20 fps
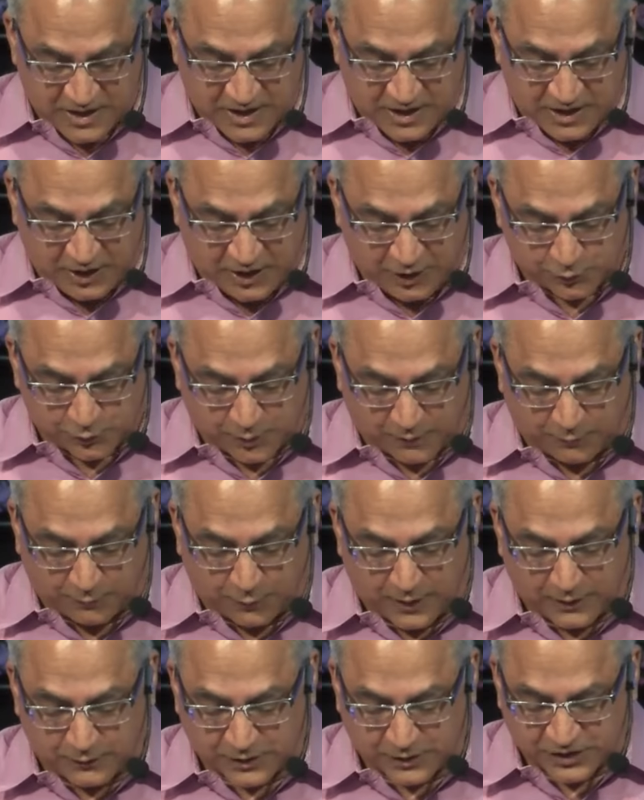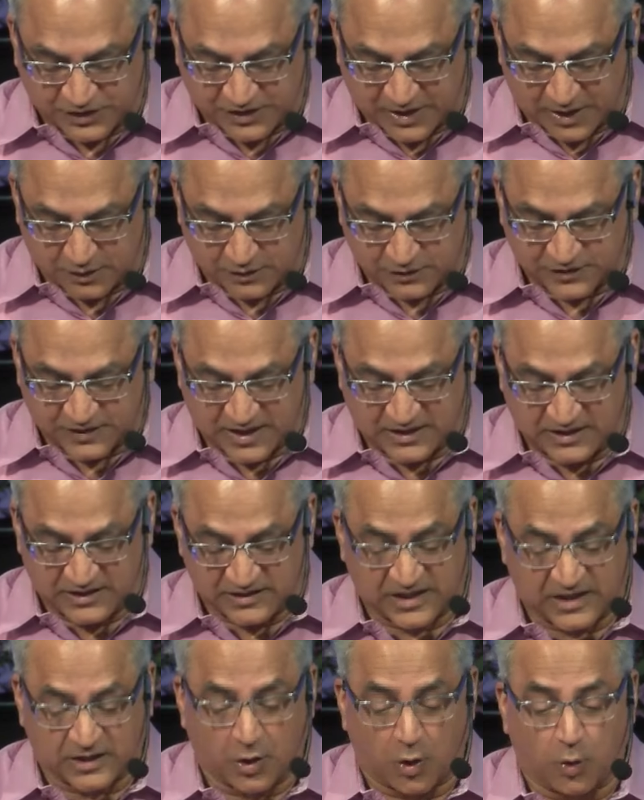Here's what Frederick Schiller said He
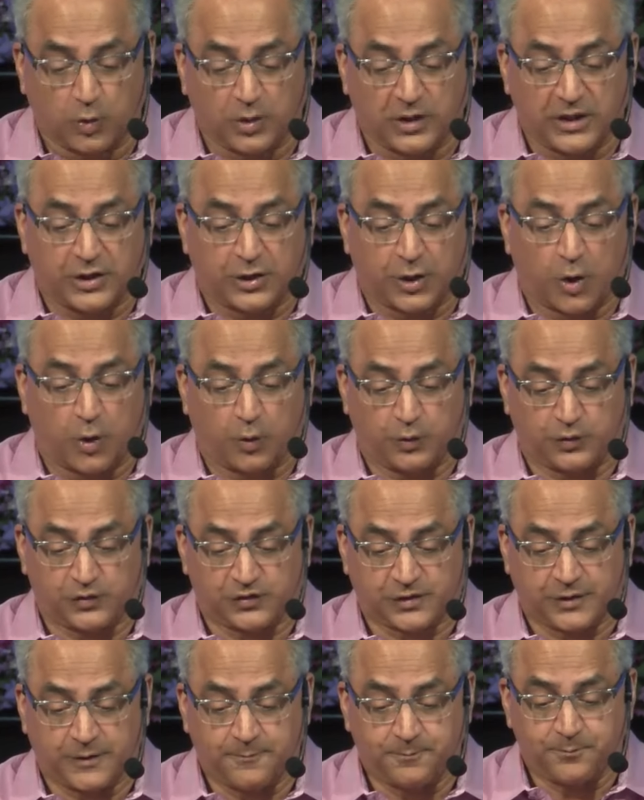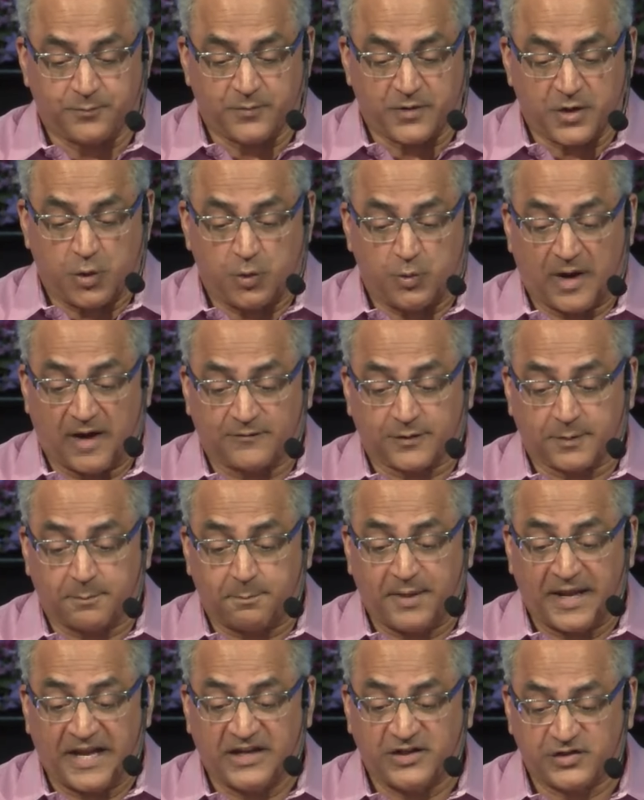said, Only those who have the
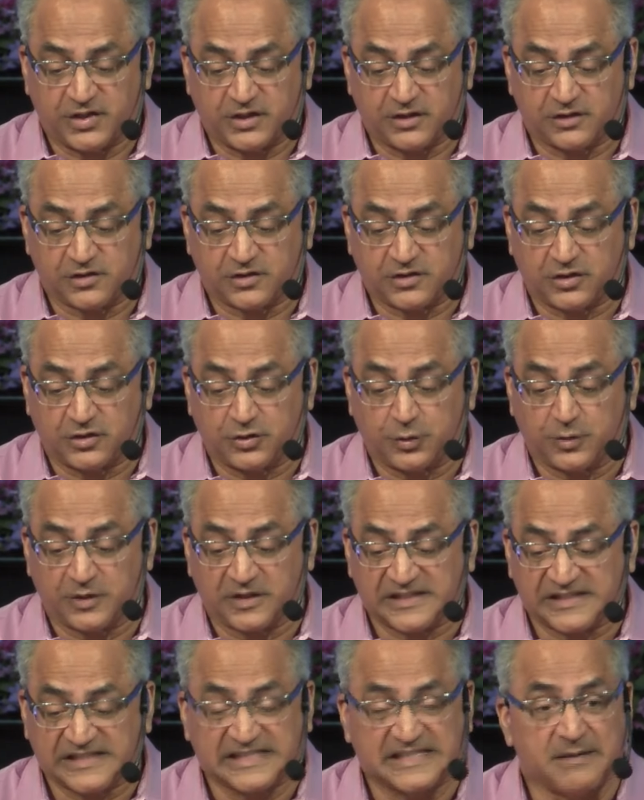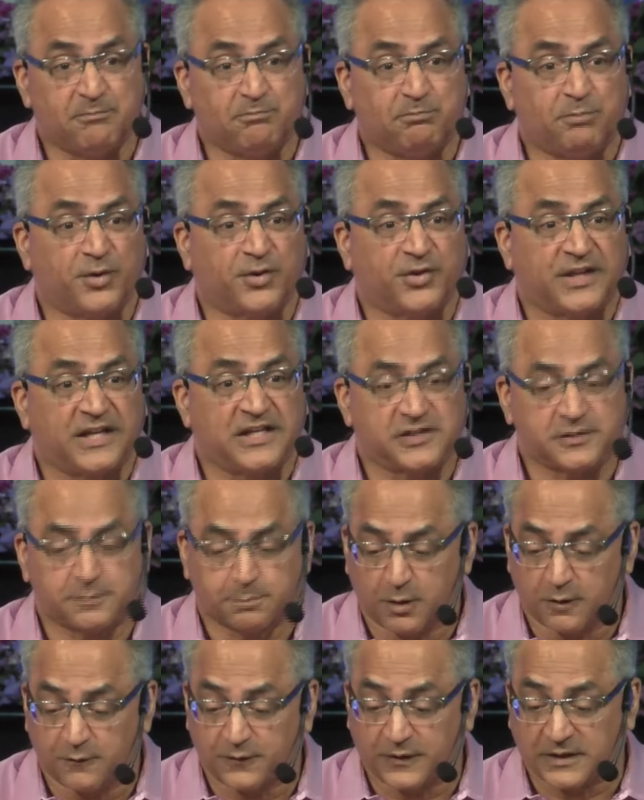patience to do the simple things
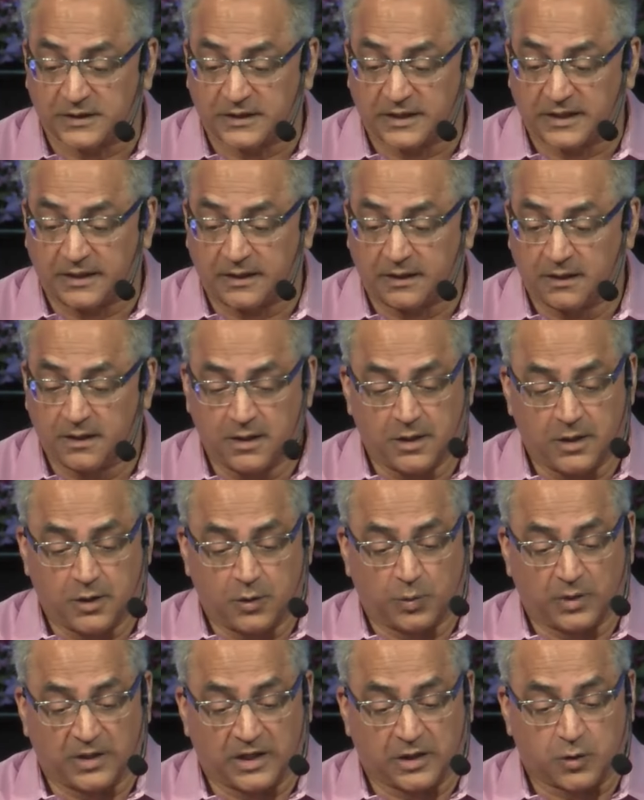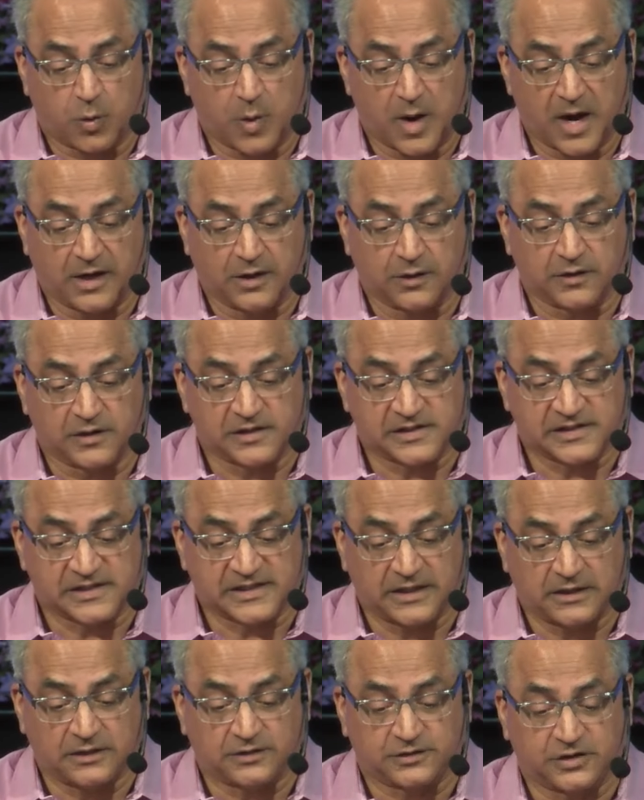perfectly will acquire the
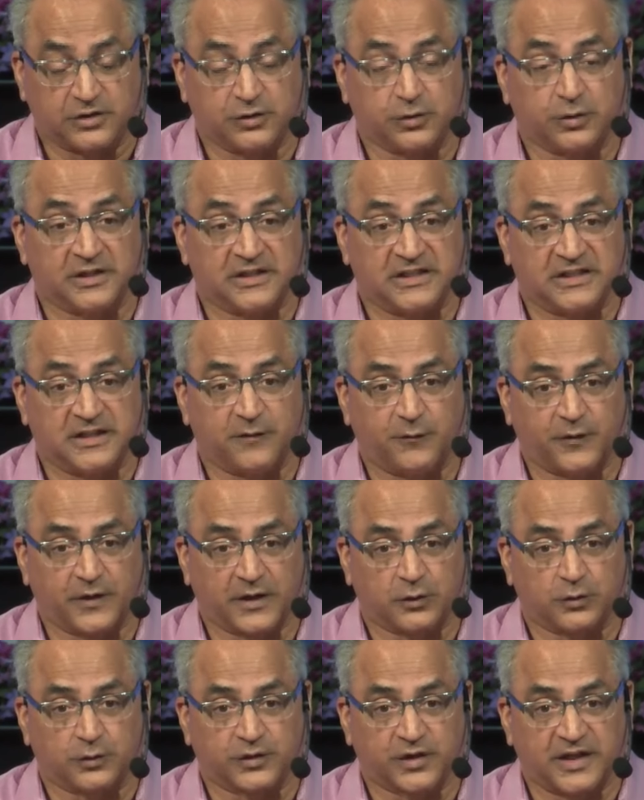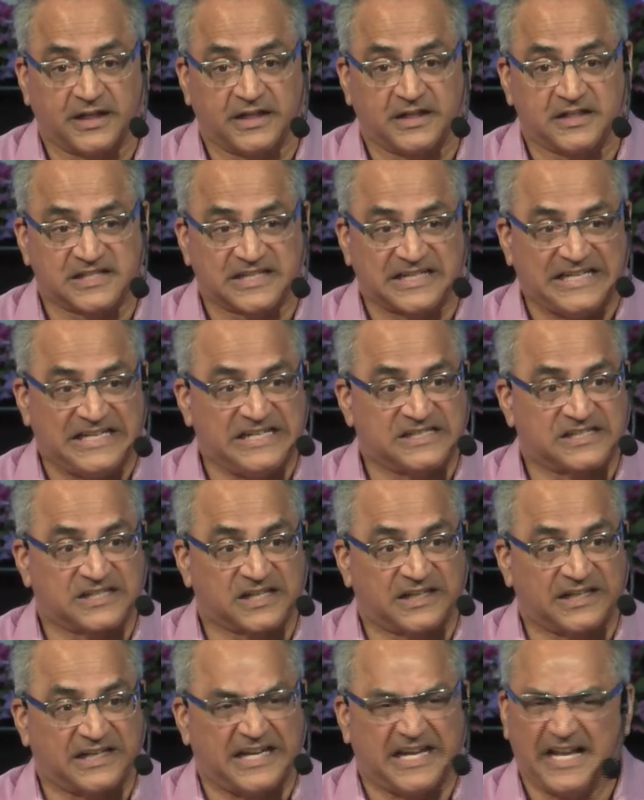skill to do the difficult things
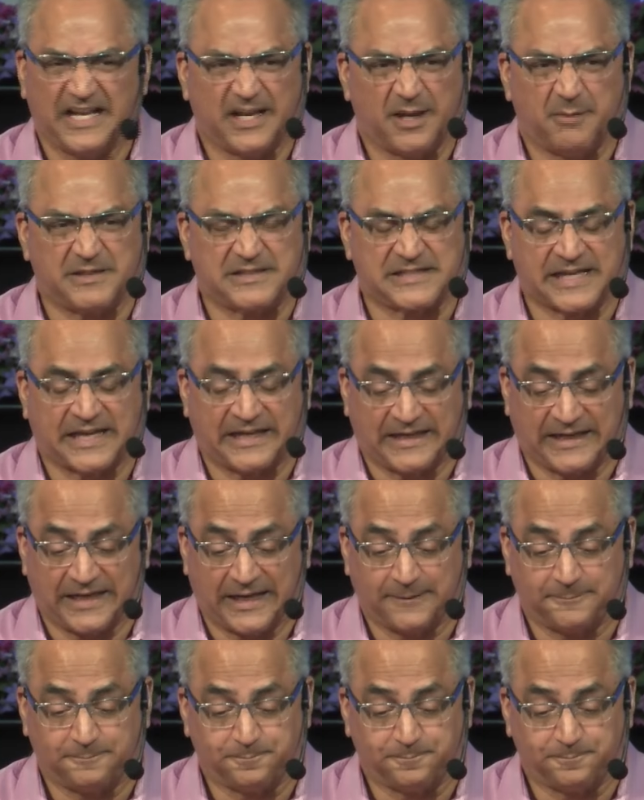easily. Let me say it again.